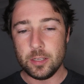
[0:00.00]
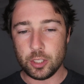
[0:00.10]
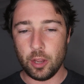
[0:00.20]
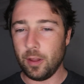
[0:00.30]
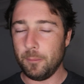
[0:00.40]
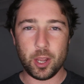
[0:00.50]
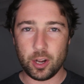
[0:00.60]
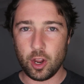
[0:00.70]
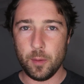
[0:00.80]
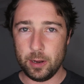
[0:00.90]
So I'm not
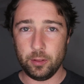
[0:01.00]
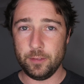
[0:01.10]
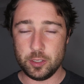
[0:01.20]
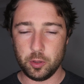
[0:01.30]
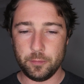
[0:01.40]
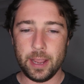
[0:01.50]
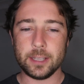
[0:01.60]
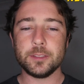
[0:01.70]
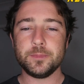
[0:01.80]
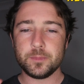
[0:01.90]
going to comment on the visual
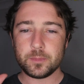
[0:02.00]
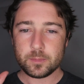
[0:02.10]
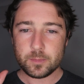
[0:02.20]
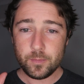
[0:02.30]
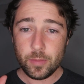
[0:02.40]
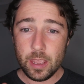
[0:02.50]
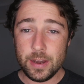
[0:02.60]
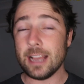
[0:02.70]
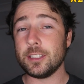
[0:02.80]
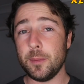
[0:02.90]
effects.
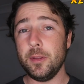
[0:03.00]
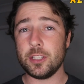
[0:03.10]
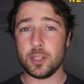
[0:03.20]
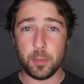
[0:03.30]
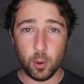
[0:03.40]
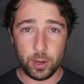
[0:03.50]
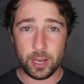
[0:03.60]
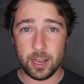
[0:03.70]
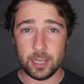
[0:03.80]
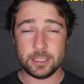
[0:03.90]
Now, some of the
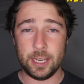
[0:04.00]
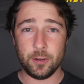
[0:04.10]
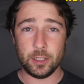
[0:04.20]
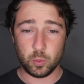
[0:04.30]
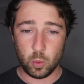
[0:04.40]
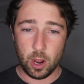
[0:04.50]
supporting cast here as